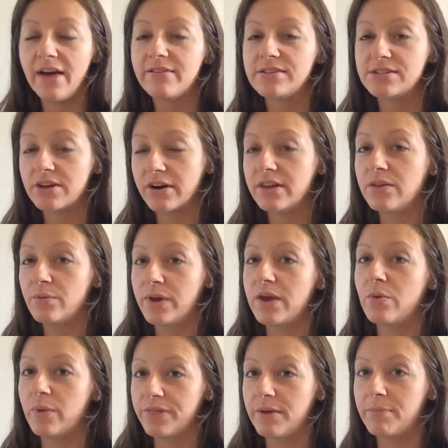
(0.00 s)
Starting the
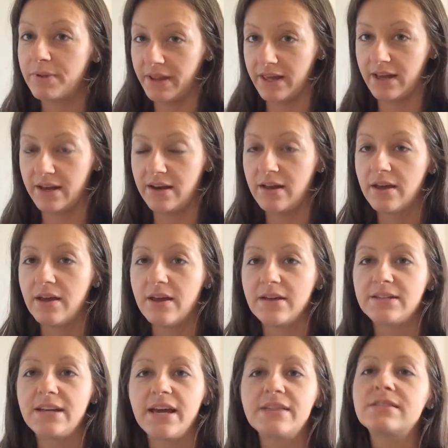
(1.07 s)
week with a plan
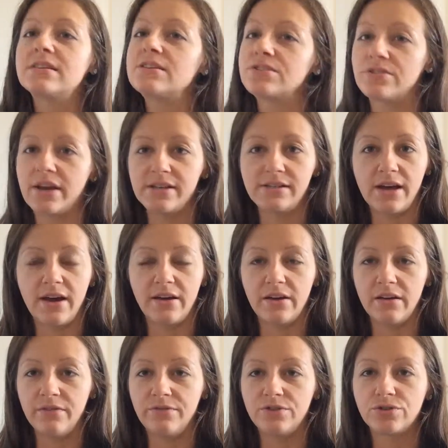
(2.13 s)
takes the stress out
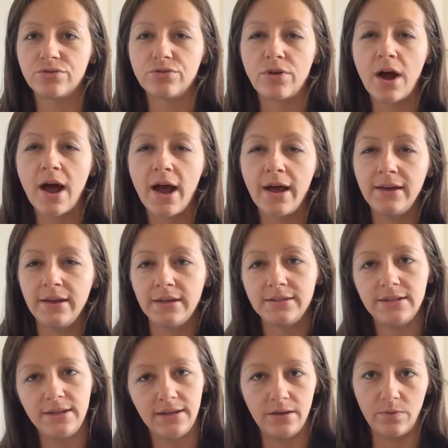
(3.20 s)
of trying
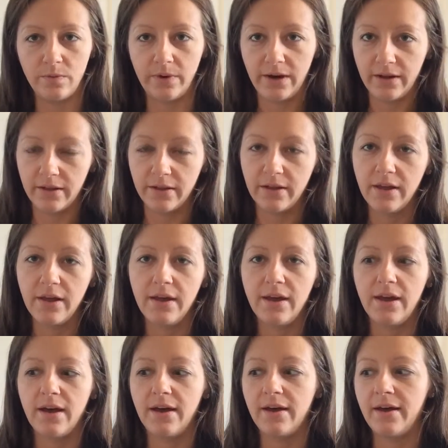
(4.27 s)
to eat well,
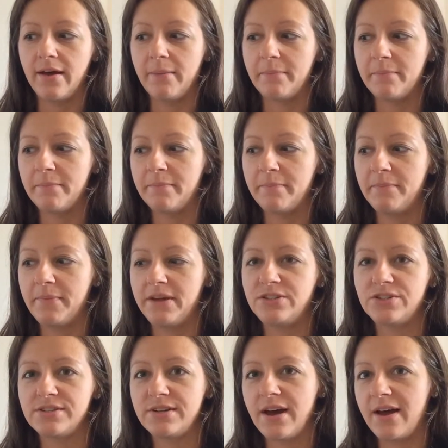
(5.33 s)
and
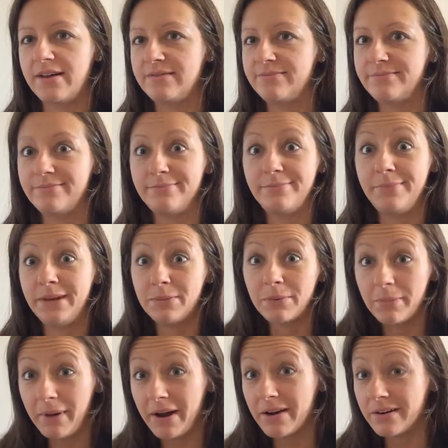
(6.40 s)
just not being
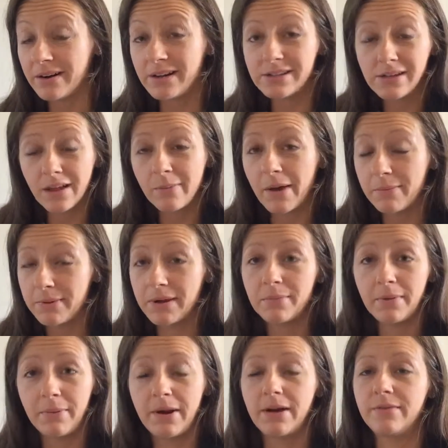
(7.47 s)
prepared. It's all about being
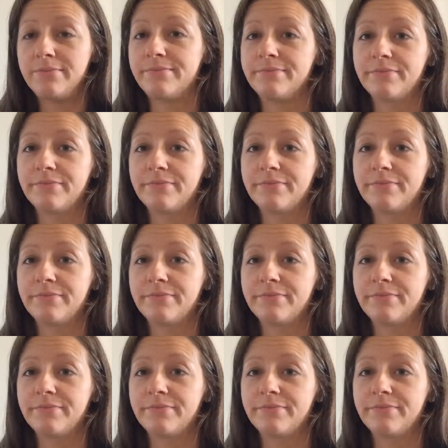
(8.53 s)
prepared.